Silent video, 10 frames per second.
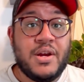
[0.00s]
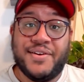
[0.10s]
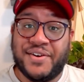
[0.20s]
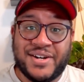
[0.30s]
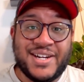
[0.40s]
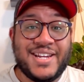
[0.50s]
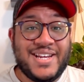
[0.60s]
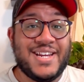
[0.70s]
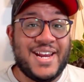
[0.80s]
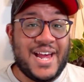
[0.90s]
you're gonna
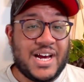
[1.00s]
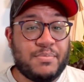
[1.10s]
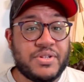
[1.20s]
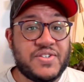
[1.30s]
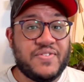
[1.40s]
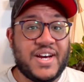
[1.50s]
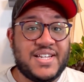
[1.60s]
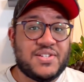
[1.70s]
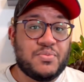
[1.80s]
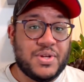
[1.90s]
need an Apple
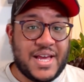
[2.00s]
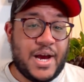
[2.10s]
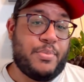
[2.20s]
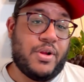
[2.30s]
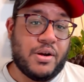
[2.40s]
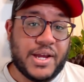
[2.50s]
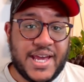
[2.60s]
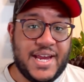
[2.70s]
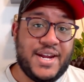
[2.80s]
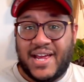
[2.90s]
device with Apple
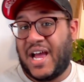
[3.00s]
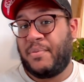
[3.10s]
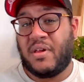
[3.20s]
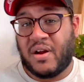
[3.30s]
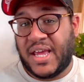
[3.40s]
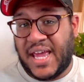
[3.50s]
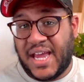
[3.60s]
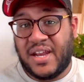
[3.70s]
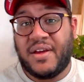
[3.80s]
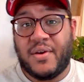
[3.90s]
Arcade. Apple
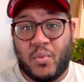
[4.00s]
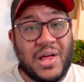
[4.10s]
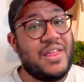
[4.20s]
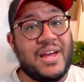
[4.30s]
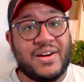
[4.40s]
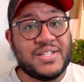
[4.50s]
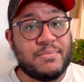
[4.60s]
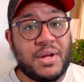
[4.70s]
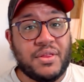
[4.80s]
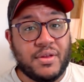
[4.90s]
Arcade, while there is a
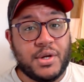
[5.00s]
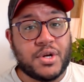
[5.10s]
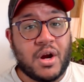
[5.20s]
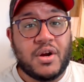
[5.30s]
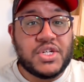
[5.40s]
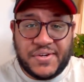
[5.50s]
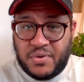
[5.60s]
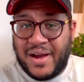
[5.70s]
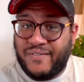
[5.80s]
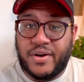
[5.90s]
monthly charge, if you
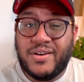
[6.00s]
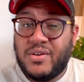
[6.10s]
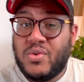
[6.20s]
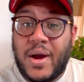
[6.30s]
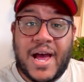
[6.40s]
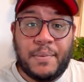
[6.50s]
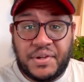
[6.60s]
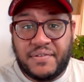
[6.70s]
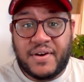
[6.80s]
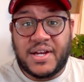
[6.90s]
have a new Apple
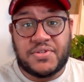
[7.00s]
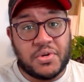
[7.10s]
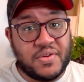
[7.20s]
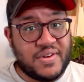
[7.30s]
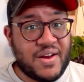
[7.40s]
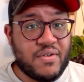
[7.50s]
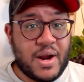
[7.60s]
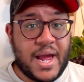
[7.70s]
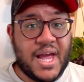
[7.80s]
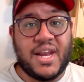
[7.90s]
device or you've never
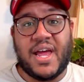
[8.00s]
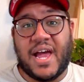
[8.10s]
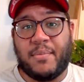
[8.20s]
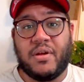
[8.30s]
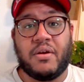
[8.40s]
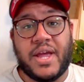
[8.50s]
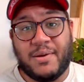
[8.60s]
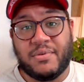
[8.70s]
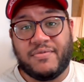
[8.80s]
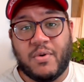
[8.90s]
had Apple Arcade
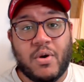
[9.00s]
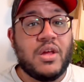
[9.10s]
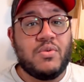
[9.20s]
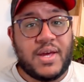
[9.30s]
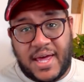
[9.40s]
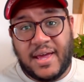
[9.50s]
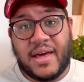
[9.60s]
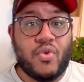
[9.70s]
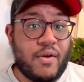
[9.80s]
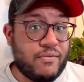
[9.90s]
before, you can
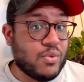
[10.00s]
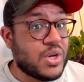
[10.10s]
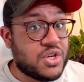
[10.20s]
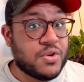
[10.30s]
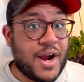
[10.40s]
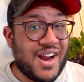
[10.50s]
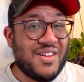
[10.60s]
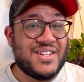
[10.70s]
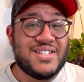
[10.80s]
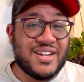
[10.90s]
get a free trial
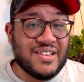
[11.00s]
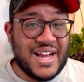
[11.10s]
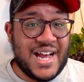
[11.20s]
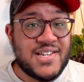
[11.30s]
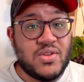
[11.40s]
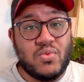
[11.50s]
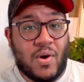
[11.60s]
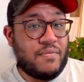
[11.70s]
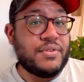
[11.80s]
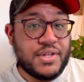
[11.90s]
that's going to last you
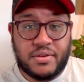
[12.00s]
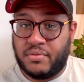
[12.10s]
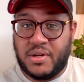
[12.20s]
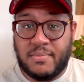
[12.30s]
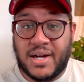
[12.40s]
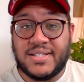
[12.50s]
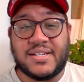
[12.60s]
roughly 3 months.